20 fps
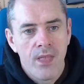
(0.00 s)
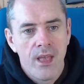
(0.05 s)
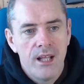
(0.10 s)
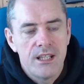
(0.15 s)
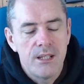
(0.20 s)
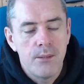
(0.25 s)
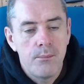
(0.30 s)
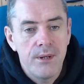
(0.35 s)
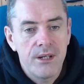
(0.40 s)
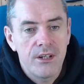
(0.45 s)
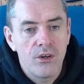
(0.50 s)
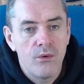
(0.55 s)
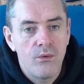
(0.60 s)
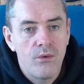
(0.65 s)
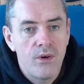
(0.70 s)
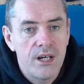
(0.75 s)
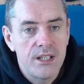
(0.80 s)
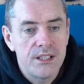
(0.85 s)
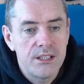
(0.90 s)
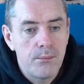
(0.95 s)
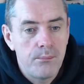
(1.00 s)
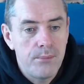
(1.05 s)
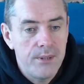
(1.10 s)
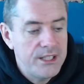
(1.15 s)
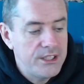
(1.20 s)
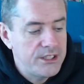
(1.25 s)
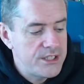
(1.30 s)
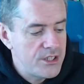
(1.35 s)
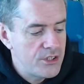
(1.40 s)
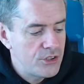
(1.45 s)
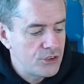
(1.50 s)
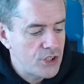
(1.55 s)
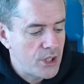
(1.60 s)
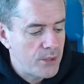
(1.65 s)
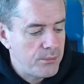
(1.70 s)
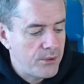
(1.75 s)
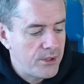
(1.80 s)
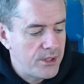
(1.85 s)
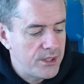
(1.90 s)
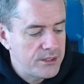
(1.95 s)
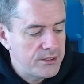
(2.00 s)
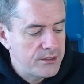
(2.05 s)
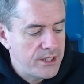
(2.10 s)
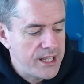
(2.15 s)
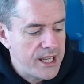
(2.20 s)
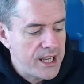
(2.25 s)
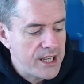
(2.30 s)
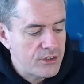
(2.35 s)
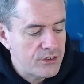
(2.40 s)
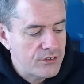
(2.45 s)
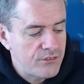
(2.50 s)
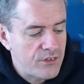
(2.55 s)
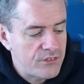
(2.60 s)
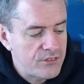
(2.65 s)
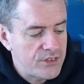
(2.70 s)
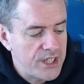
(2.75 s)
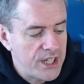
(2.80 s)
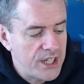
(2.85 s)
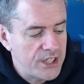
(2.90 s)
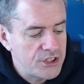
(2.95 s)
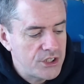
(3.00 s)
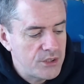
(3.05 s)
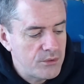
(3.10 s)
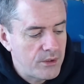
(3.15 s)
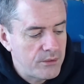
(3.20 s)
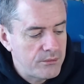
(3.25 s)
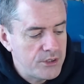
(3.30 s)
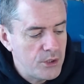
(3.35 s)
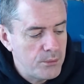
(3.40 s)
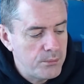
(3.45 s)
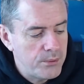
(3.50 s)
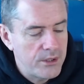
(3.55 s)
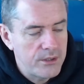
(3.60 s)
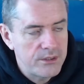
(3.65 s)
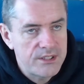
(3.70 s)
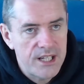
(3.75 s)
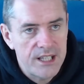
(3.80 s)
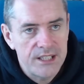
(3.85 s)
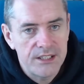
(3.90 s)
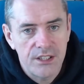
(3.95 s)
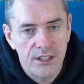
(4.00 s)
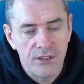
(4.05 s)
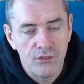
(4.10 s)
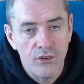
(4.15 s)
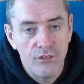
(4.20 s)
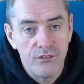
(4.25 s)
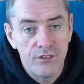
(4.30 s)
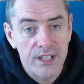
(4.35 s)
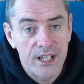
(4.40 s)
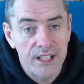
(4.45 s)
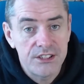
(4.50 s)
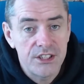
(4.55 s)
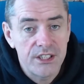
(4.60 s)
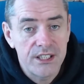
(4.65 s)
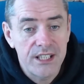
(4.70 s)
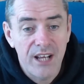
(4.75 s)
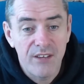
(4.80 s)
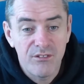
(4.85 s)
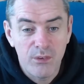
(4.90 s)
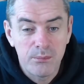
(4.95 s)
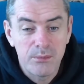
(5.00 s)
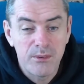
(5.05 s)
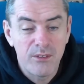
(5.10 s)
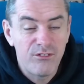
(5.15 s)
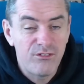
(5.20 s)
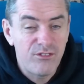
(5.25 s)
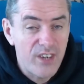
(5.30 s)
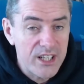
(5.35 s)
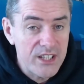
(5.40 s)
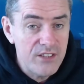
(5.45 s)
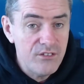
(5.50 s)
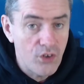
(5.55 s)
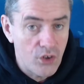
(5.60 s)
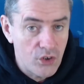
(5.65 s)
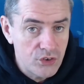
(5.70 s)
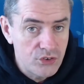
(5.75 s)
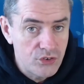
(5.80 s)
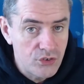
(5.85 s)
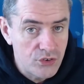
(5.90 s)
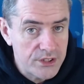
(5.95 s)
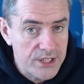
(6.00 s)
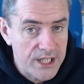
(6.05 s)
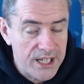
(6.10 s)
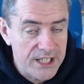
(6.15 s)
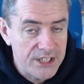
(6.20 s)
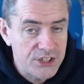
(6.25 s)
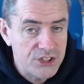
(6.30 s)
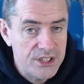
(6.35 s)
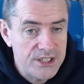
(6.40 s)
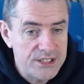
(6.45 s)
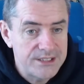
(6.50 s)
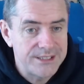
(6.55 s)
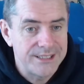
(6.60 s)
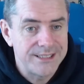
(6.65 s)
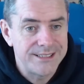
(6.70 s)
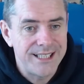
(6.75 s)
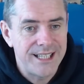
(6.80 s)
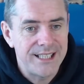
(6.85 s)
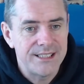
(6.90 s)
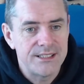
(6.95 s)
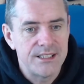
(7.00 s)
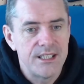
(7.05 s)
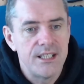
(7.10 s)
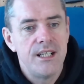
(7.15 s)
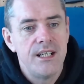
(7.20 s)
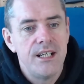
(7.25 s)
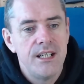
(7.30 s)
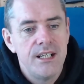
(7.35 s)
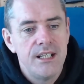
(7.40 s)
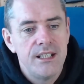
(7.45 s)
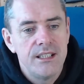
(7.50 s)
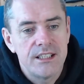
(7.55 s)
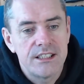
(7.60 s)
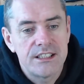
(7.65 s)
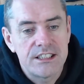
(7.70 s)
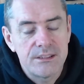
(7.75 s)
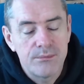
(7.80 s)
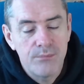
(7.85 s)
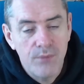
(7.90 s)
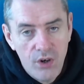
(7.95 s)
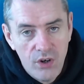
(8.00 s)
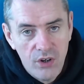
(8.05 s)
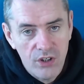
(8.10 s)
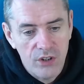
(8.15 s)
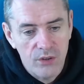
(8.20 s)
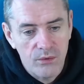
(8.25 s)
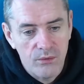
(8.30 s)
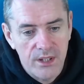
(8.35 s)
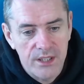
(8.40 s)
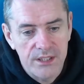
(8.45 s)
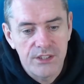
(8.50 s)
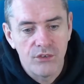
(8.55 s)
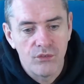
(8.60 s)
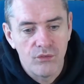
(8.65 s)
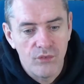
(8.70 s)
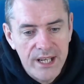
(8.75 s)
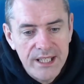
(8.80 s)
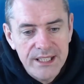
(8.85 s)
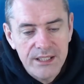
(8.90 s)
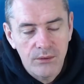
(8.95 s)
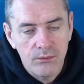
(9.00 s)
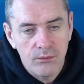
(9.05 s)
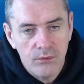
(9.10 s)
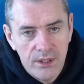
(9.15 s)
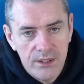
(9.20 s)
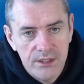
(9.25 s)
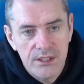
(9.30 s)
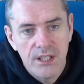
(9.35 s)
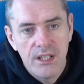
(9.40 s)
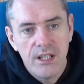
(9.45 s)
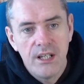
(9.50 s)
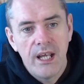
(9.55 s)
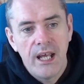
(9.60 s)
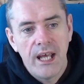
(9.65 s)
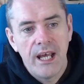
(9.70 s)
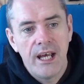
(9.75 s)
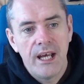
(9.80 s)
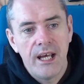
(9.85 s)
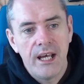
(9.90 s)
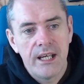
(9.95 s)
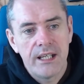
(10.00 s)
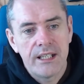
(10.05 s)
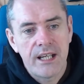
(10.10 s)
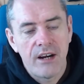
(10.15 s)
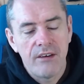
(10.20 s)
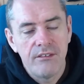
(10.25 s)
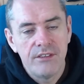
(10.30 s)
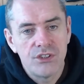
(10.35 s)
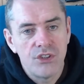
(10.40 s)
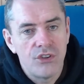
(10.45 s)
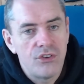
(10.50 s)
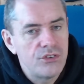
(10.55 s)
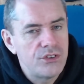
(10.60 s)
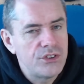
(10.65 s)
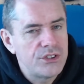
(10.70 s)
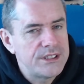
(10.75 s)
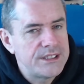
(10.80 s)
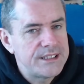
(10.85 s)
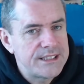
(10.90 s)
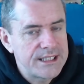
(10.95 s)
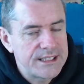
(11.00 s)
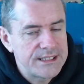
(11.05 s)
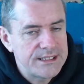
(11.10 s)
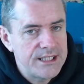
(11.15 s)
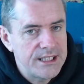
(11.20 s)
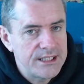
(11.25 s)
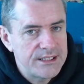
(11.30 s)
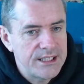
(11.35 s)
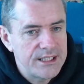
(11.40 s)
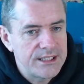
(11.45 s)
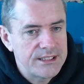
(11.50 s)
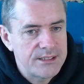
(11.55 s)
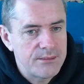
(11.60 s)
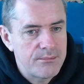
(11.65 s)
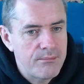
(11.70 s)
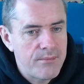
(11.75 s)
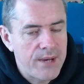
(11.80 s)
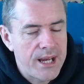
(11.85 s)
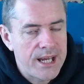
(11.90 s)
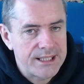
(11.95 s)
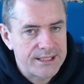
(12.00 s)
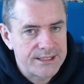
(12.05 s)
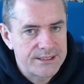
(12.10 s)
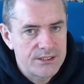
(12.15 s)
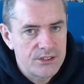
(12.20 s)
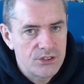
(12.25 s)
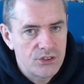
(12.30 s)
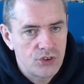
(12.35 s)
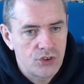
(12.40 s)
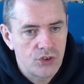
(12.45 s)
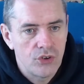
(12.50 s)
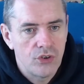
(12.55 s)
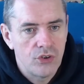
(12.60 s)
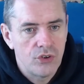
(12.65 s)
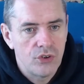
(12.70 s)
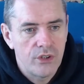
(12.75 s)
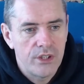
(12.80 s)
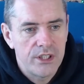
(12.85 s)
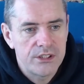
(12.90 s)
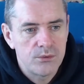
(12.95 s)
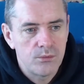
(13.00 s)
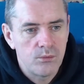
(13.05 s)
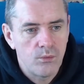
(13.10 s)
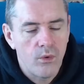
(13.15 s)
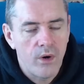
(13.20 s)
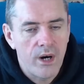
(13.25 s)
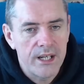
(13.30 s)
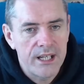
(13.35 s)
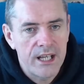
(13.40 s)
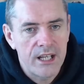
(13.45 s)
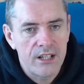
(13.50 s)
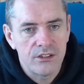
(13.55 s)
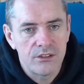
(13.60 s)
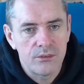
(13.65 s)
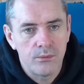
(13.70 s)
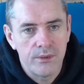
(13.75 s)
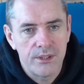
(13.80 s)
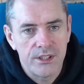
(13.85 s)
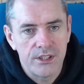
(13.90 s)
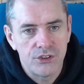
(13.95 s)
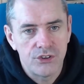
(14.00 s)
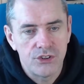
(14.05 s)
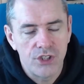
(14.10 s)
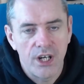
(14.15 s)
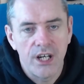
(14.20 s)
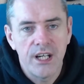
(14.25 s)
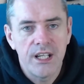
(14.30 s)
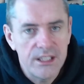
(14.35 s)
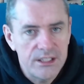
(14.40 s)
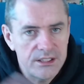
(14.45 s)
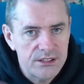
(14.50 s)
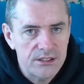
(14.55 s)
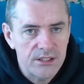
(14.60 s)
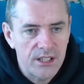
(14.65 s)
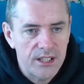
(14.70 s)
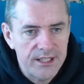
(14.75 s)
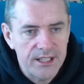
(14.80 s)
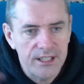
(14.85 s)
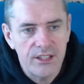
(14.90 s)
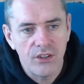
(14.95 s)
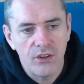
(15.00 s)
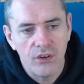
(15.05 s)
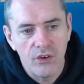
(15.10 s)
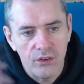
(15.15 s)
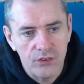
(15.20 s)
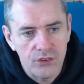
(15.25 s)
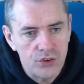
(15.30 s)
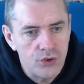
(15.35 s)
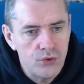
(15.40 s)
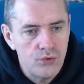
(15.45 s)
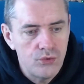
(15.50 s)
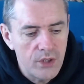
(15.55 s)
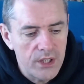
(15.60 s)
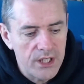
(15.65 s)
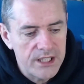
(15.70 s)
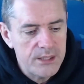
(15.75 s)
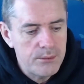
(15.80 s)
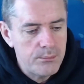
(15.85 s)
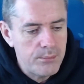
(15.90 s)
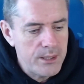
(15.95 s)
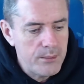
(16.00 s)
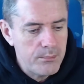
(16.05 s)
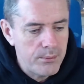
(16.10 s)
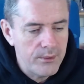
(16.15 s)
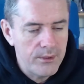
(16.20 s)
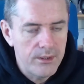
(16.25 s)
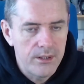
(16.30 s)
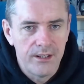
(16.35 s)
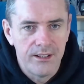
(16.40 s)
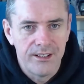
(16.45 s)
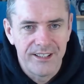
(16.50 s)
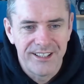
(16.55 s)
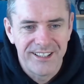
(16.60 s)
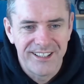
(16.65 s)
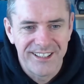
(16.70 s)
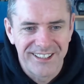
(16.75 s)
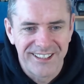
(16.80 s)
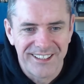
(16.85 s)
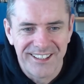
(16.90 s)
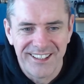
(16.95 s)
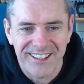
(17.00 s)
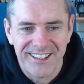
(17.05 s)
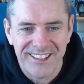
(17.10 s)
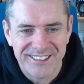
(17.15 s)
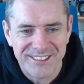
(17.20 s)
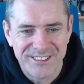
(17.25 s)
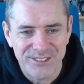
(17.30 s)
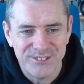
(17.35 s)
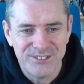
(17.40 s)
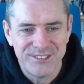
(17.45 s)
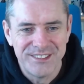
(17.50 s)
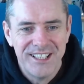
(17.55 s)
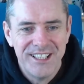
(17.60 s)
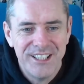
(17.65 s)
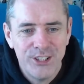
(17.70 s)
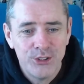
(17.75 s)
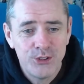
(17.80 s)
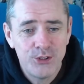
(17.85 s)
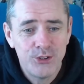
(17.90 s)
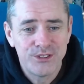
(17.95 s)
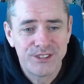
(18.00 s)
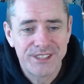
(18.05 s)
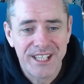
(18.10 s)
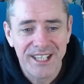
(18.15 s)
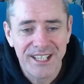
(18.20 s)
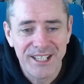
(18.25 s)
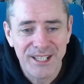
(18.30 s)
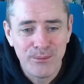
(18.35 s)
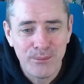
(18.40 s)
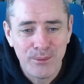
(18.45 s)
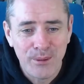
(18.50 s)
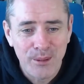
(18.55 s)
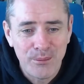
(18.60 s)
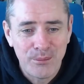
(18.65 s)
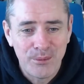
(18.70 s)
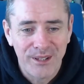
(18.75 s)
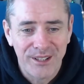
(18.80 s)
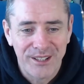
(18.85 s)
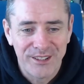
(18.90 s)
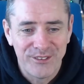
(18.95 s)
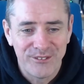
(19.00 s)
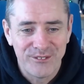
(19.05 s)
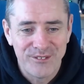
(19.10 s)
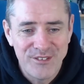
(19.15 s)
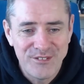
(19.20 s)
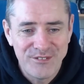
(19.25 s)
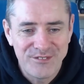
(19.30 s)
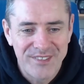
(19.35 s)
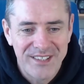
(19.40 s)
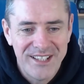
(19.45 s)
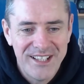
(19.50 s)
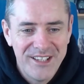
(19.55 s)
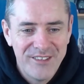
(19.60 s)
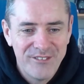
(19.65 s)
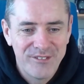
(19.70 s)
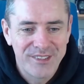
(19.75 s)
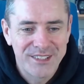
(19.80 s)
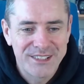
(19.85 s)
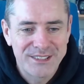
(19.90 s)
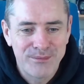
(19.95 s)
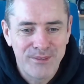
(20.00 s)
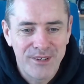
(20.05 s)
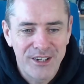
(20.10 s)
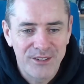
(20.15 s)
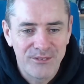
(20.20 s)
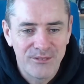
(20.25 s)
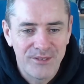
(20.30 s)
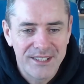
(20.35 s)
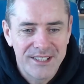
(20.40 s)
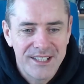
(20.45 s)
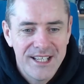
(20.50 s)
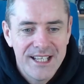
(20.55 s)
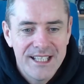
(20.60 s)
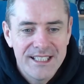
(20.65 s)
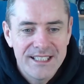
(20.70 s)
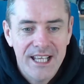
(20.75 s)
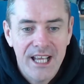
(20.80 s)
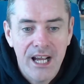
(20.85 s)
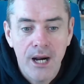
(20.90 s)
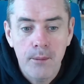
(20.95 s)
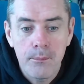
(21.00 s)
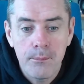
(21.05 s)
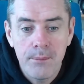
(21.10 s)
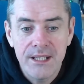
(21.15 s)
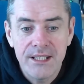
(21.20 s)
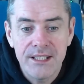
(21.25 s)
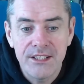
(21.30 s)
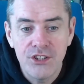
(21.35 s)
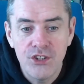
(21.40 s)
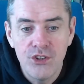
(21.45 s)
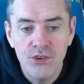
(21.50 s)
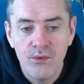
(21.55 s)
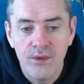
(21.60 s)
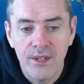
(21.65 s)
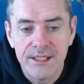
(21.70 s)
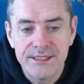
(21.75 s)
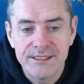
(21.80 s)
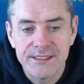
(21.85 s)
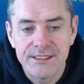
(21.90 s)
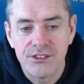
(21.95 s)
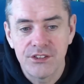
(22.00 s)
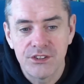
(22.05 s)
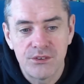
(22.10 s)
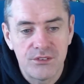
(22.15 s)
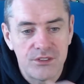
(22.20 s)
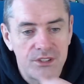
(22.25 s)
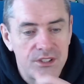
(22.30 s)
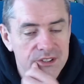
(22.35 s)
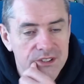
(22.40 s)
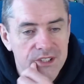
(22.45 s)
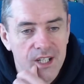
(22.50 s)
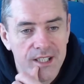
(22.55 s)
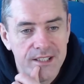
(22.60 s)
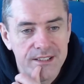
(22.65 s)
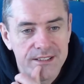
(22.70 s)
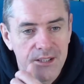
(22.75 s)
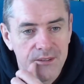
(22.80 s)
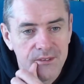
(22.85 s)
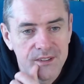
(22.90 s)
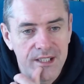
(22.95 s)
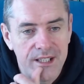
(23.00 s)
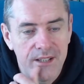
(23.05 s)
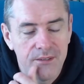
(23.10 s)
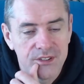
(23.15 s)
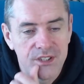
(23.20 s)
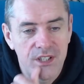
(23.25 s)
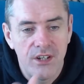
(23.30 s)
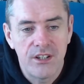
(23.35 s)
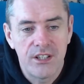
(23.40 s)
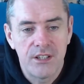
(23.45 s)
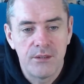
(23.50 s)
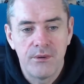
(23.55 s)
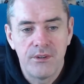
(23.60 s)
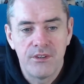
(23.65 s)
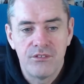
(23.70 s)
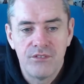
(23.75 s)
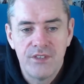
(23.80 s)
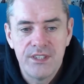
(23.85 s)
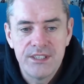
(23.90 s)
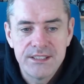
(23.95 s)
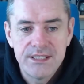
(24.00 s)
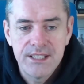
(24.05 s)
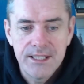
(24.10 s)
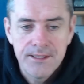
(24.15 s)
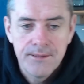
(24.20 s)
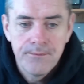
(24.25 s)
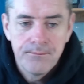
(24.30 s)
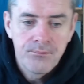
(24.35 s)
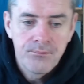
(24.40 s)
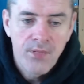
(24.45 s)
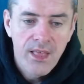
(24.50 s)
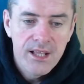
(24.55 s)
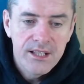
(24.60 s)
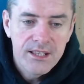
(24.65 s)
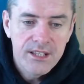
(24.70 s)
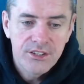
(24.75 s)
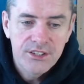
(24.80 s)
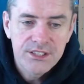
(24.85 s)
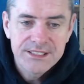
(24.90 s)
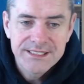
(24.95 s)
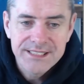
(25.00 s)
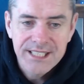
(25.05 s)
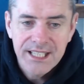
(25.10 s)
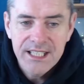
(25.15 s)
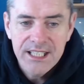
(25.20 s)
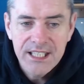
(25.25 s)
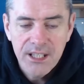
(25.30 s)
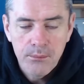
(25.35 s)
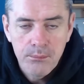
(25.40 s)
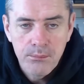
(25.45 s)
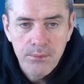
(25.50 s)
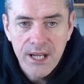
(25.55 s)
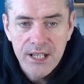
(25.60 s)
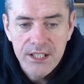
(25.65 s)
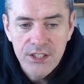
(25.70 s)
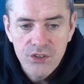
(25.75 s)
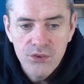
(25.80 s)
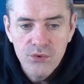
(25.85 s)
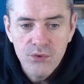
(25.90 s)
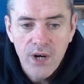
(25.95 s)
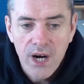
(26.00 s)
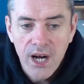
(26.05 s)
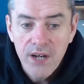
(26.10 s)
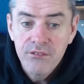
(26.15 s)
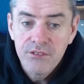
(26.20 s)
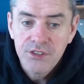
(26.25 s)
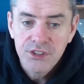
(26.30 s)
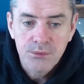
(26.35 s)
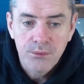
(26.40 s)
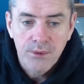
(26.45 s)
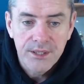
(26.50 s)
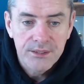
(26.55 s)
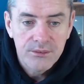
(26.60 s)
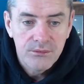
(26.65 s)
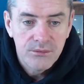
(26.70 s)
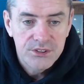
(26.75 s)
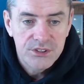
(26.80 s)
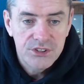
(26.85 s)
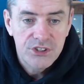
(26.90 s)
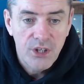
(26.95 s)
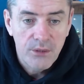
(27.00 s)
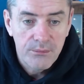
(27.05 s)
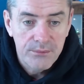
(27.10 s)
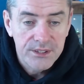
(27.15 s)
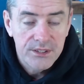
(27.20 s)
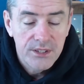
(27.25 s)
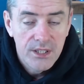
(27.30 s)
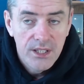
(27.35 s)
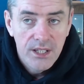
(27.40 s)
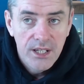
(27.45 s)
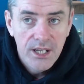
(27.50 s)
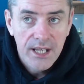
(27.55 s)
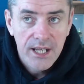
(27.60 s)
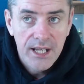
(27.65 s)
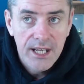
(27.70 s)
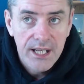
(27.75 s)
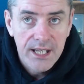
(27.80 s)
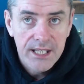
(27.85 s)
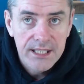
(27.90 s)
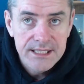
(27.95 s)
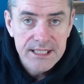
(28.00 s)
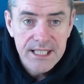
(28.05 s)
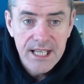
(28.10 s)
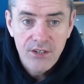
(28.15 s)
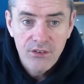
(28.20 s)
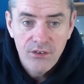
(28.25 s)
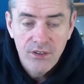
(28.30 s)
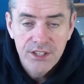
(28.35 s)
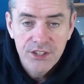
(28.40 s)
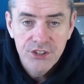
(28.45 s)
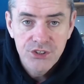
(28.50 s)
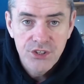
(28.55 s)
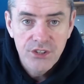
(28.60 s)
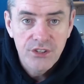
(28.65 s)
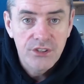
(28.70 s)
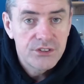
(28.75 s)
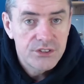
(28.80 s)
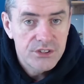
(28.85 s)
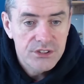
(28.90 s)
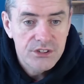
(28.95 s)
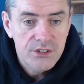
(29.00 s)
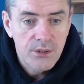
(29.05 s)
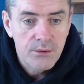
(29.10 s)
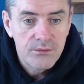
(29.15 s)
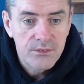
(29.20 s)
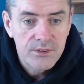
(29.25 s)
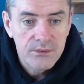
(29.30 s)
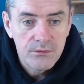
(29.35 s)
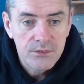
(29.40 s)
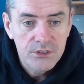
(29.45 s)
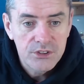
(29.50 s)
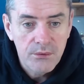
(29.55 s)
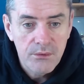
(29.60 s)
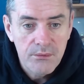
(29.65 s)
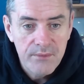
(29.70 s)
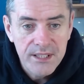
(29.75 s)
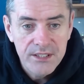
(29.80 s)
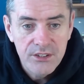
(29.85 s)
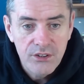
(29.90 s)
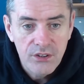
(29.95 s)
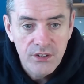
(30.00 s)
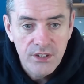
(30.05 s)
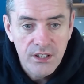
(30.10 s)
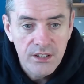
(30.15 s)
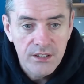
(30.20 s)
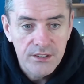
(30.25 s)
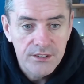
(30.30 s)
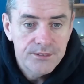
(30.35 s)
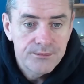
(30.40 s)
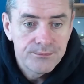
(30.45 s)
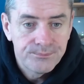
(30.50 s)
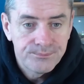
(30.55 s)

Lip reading: The bigger one, the big teardrop one, the 850 kg one, when you put a tent on the roof of that, you can have up to 500 kgs in the tent. The smaller one, the rental one, carries 160, I think, is the max. So it's one adult with a child, I think, or two light people, two skinny people on the roof for the smaller one. They are building new ones. There's guys that I was talking about it recently. They're designing a brand new Irish one, which is coming later on this year. It's going to be made in Northern Ireland.